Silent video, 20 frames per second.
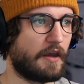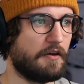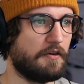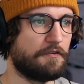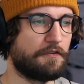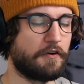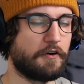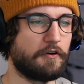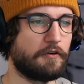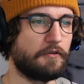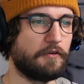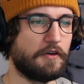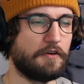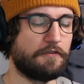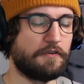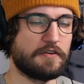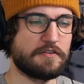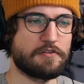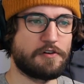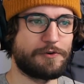If you are if
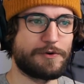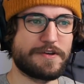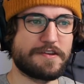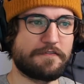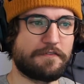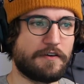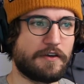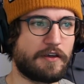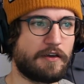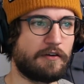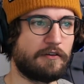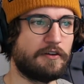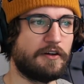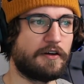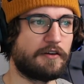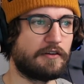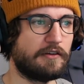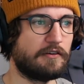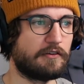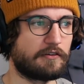he's already thinking
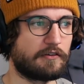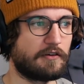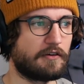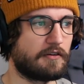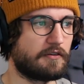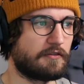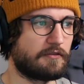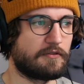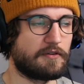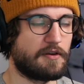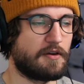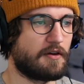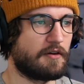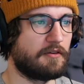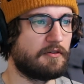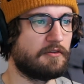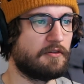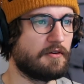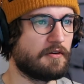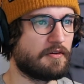like this, then yeah,
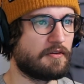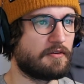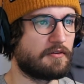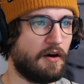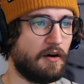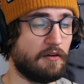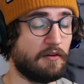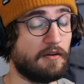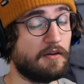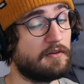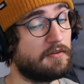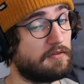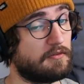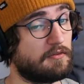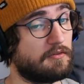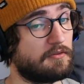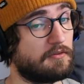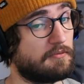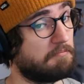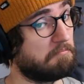he's not.
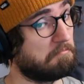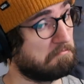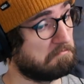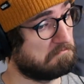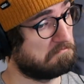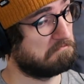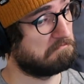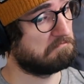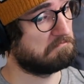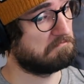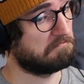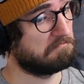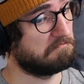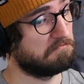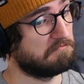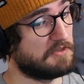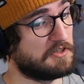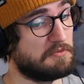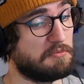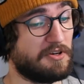Unless
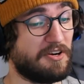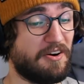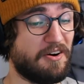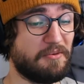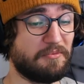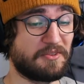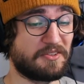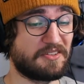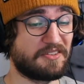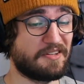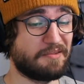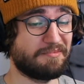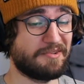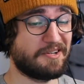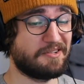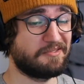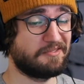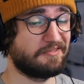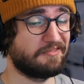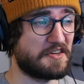he becomes
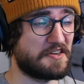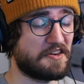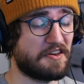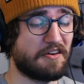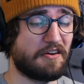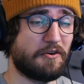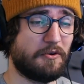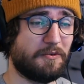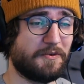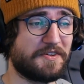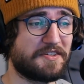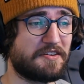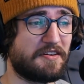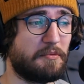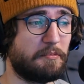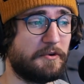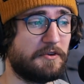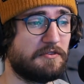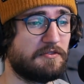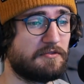somehow. It can always
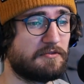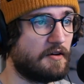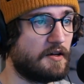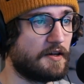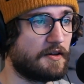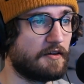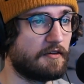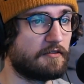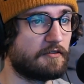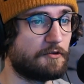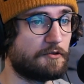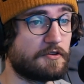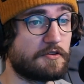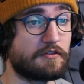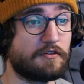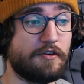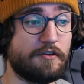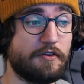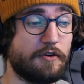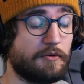happen. I guess you
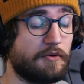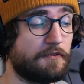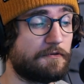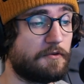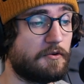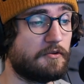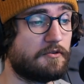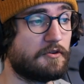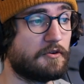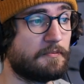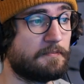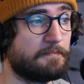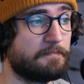just don't know the future.